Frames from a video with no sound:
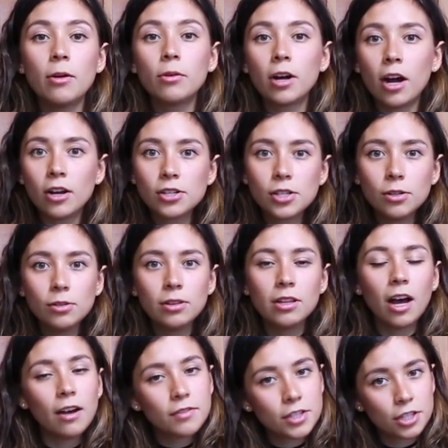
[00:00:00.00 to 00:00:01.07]
And I would also
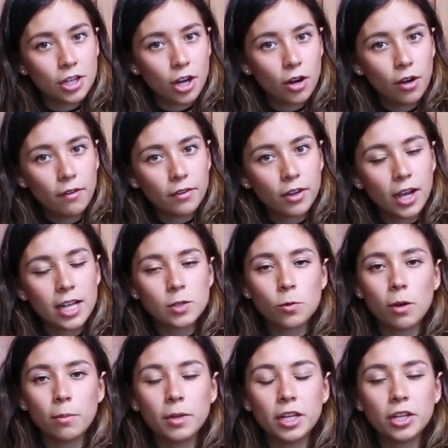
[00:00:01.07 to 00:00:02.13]
love to know if you
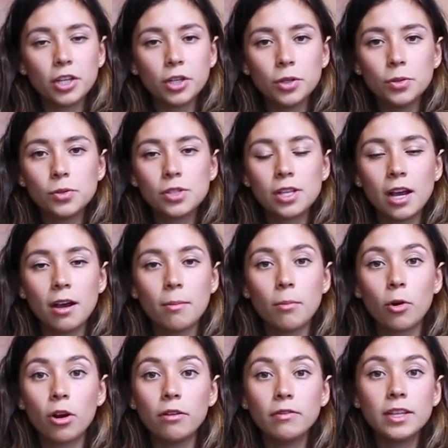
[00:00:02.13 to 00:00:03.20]
guys want me to use uh,
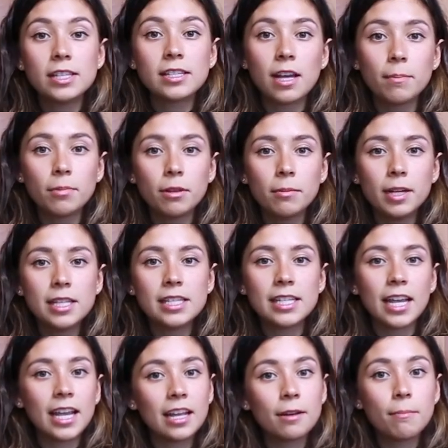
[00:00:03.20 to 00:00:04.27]
more of these supplements
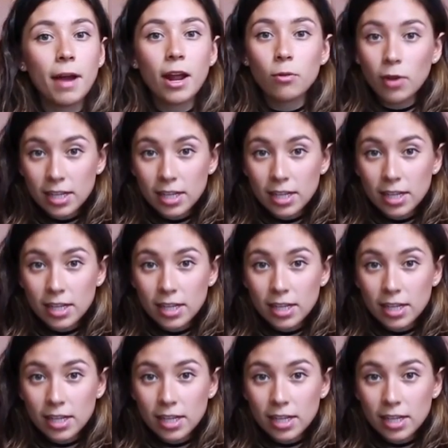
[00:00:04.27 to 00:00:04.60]
in my